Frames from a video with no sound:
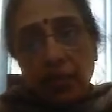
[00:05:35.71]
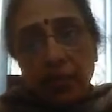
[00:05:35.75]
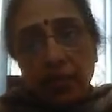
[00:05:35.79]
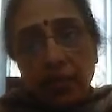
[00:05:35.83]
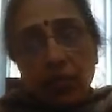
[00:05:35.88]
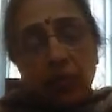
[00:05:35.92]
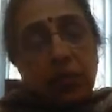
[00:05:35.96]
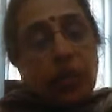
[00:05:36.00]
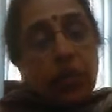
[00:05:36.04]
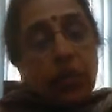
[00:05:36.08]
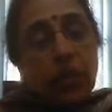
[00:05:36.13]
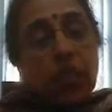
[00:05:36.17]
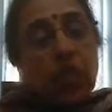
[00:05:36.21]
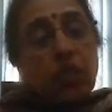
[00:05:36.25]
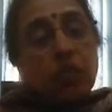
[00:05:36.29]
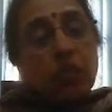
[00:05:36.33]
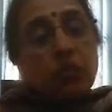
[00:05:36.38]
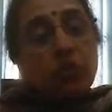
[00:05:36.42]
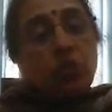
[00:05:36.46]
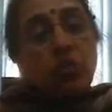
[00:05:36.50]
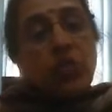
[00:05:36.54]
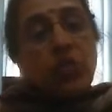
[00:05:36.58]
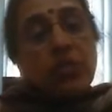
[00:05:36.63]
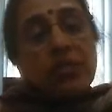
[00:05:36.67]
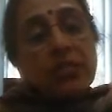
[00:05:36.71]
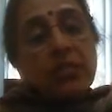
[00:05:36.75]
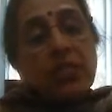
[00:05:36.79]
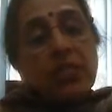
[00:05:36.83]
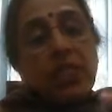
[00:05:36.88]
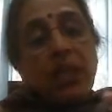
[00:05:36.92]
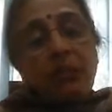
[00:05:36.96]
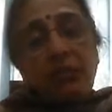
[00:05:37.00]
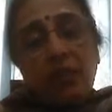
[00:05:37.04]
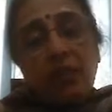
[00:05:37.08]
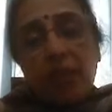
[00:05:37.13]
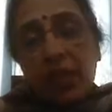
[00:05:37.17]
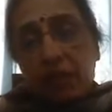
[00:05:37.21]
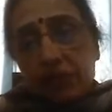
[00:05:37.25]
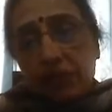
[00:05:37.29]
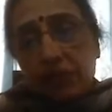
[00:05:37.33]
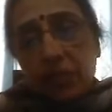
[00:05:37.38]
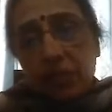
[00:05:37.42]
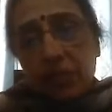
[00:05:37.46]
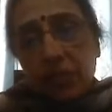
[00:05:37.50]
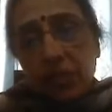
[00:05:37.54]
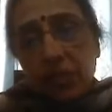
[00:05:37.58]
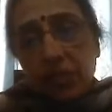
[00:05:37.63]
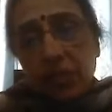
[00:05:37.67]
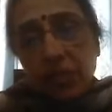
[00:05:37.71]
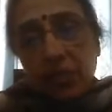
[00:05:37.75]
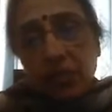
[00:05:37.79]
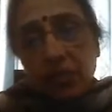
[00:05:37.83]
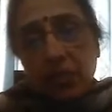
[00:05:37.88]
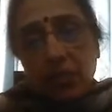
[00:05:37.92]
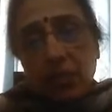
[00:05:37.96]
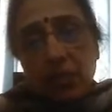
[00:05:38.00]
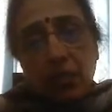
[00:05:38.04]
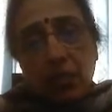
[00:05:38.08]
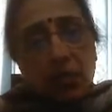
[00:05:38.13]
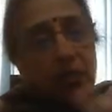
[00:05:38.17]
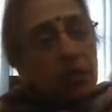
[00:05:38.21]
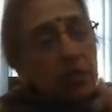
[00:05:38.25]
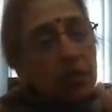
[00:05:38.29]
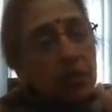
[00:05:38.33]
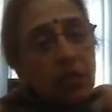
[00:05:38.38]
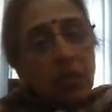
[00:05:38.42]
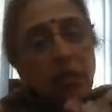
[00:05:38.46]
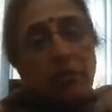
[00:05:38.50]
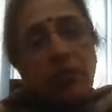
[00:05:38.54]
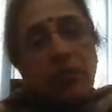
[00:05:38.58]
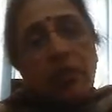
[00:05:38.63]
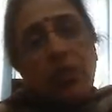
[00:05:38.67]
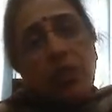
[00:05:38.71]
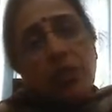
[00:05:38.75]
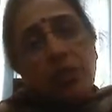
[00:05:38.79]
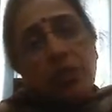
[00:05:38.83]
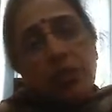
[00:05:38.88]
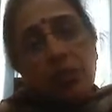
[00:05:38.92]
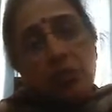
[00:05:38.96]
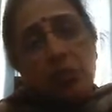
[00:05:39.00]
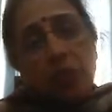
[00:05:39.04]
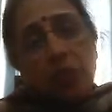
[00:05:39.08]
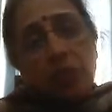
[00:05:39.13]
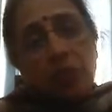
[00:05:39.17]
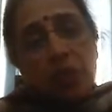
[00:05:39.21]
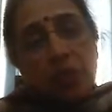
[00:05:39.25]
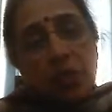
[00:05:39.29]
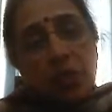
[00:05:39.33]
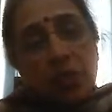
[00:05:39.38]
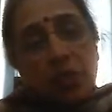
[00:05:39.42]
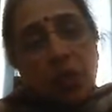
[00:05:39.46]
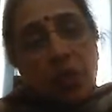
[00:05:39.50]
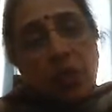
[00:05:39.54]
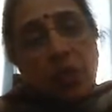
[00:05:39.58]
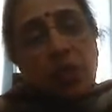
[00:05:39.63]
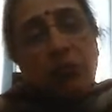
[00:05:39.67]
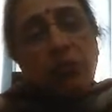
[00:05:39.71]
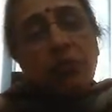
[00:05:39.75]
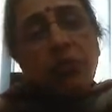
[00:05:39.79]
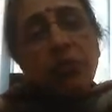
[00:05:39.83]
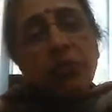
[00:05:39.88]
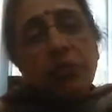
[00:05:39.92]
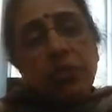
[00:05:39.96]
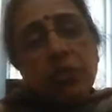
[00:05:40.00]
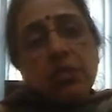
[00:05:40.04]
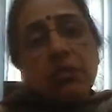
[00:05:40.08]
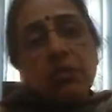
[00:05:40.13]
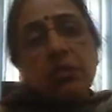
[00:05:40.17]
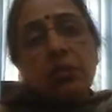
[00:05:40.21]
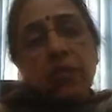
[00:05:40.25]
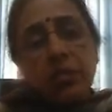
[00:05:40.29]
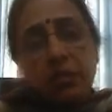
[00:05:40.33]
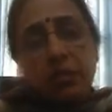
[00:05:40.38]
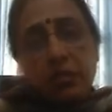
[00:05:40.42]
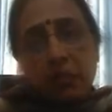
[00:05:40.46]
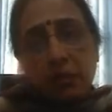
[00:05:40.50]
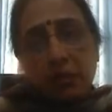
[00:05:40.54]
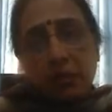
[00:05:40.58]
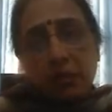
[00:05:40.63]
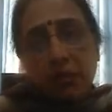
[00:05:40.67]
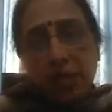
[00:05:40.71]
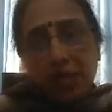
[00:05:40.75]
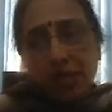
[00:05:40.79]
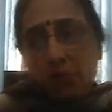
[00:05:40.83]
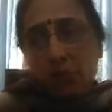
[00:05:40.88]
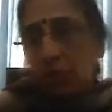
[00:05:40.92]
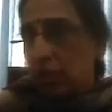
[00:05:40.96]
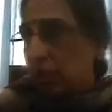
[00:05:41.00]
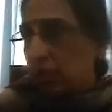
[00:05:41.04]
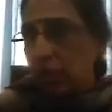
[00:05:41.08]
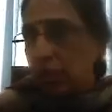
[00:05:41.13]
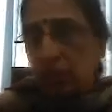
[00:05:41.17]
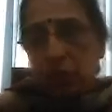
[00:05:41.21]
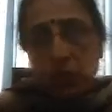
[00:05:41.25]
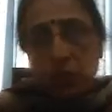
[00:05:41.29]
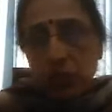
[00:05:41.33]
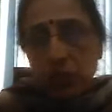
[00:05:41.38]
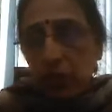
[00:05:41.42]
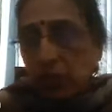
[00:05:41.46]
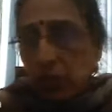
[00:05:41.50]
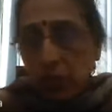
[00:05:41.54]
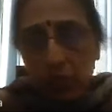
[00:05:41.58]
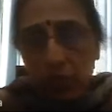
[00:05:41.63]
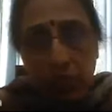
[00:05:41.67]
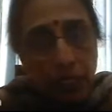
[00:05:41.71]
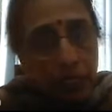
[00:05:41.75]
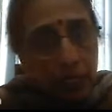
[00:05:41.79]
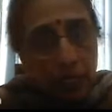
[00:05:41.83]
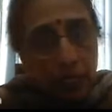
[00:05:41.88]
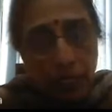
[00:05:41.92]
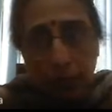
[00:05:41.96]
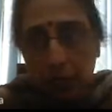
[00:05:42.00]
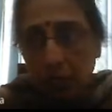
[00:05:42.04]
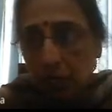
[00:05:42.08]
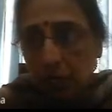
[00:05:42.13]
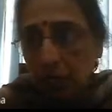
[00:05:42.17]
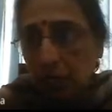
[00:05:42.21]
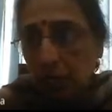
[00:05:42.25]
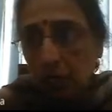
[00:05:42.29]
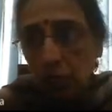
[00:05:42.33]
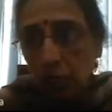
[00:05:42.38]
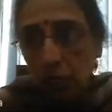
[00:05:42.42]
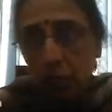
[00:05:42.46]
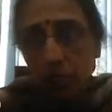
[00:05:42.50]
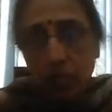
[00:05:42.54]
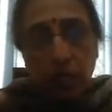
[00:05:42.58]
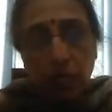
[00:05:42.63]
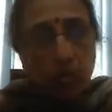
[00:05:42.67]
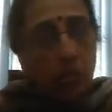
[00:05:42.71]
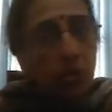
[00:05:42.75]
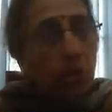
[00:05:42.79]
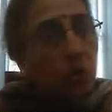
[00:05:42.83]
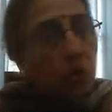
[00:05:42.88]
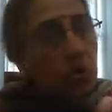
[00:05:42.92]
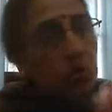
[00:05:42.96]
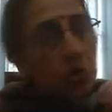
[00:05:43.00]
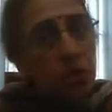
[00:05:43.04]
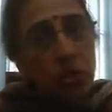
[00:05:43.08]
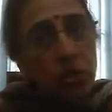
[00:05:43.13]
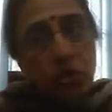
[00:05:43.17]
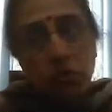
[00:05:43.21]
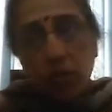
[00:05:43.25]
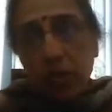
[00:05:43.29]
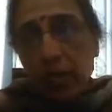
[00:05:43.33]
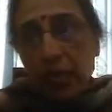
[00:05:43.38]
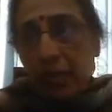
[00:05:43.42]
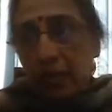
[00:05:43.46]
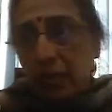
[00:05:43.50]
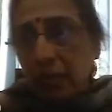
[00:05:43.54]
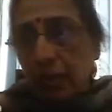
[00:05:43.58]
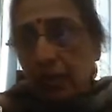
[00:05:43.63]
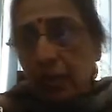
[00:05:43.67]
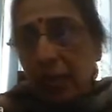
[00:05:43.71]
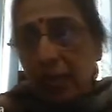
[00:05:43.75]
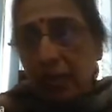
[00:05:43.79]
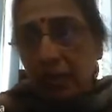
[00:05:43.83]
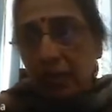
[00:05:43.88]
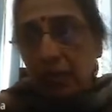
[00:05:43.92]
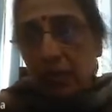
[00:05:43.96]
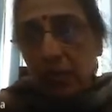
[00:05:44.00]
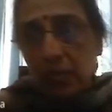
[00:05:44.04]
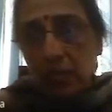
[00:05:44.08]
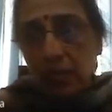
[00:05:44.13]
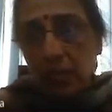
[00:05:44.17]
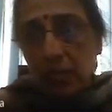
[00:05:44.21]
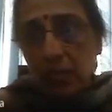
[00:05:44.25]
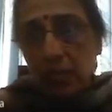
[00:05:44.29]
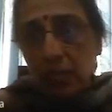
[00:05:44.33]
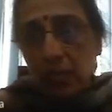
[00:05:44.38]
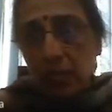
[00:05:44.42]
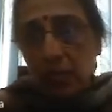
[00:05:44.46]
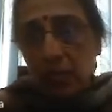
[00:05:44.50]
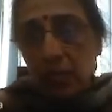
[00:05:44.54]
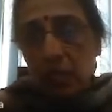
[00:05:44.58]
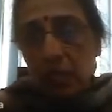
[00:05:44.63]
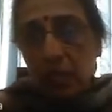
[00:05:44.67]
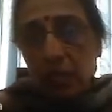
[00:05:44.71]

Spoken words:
Okay, so once they have left the basis, then we can remove their column from the simplex table as well, because we don't need them anymore. They are not going to enter back the basis.